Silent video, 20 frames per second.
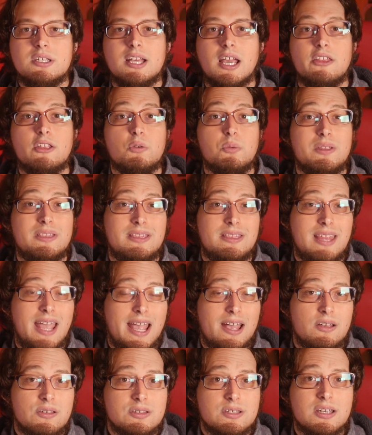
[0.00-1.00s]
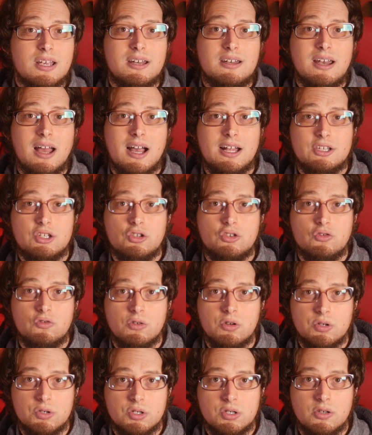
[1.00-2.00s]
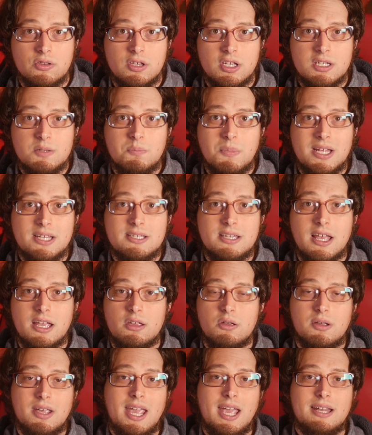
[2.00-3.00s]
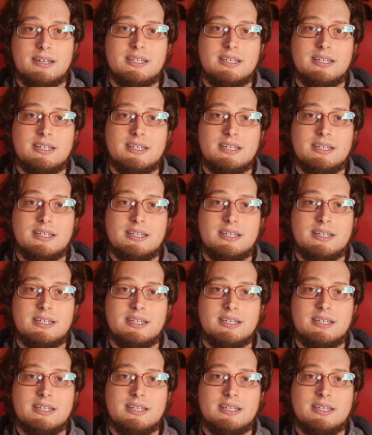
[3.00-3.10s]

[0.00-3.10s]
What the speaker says: together with nails and not screws. So this means that you can't